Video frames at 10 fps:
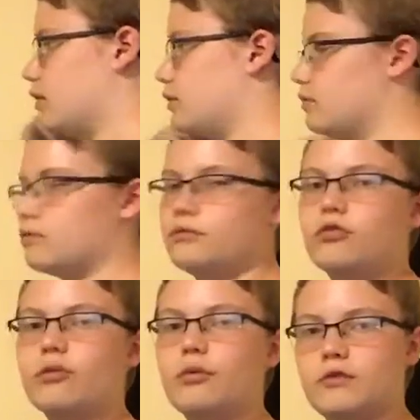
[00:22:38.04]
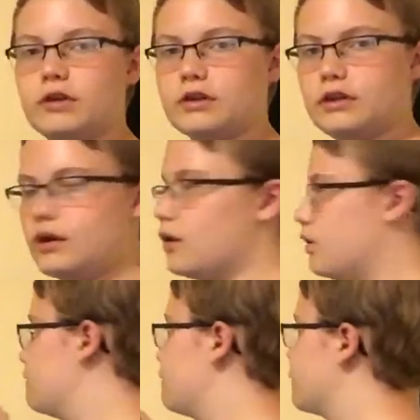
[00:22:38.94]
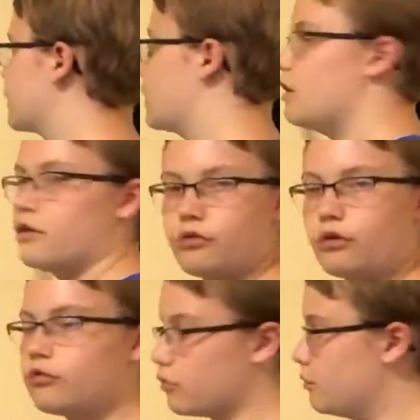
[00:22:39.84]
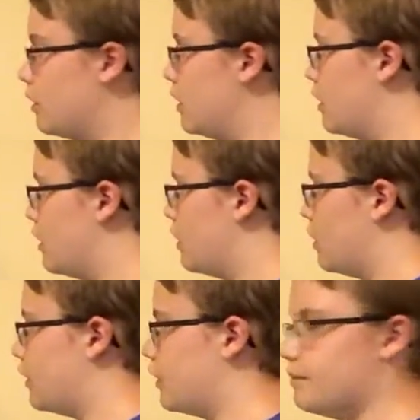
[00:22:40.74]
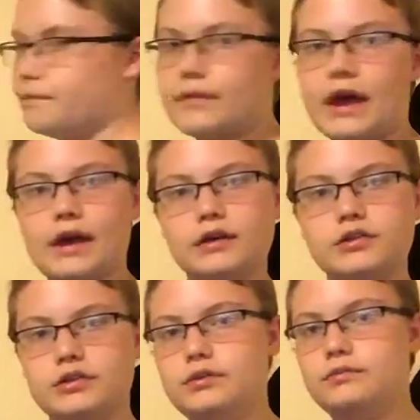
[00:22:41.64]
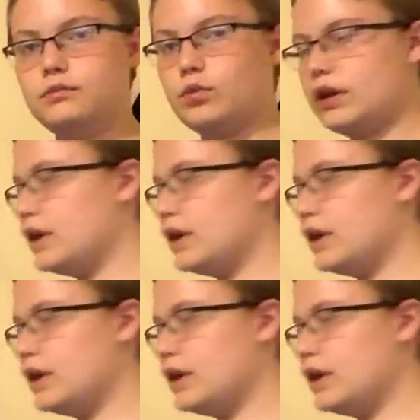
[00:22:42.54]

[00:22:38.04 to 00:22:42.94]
removing the, throne room, I actually went in